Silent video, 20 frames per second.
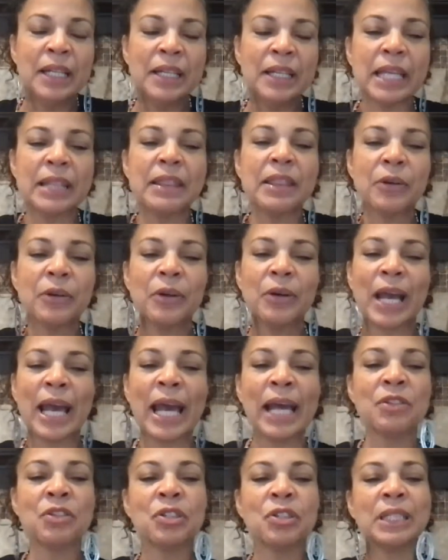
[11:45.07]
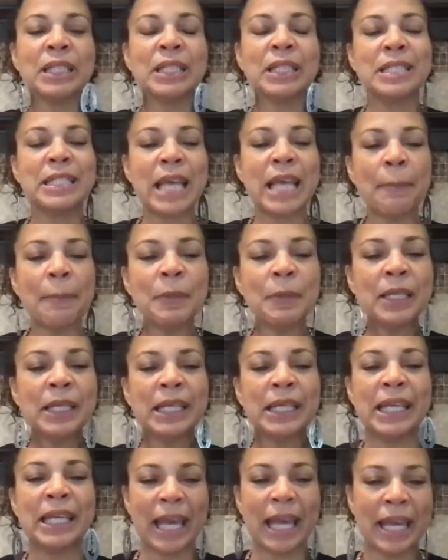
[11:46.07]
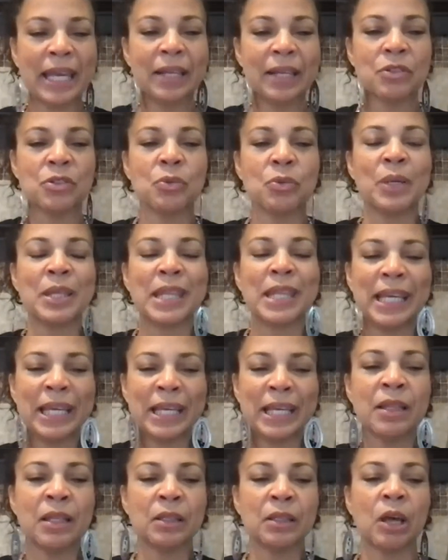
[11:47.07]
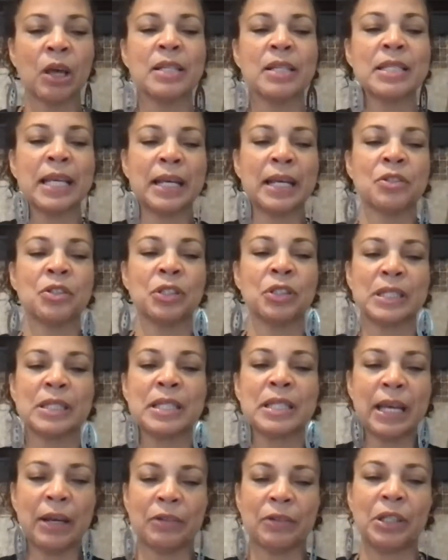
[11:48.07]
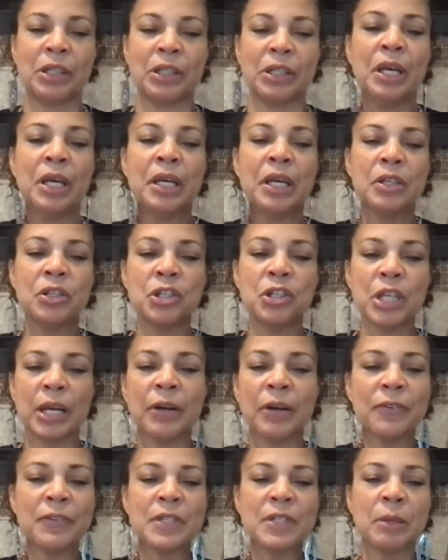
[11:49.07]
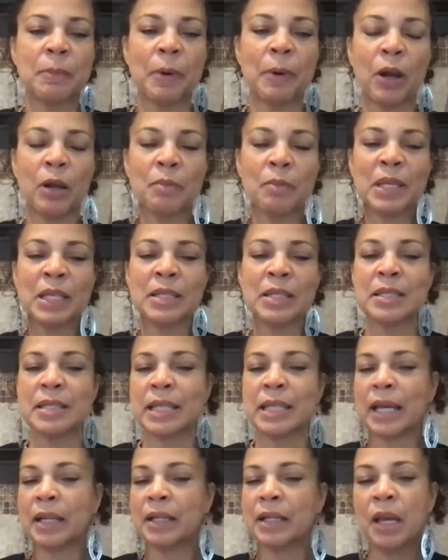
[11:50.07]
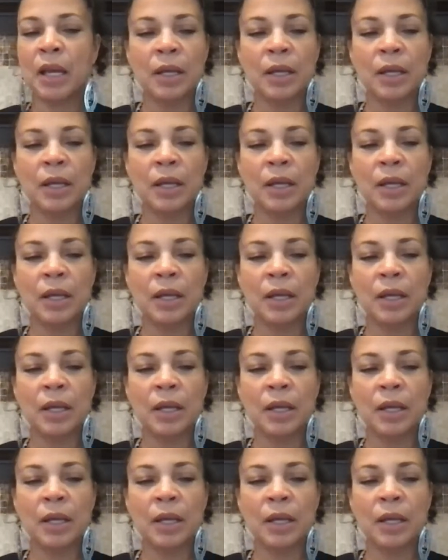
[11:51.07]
That there are actually deputy gangs within the Los Angeles County Sheriff's departments that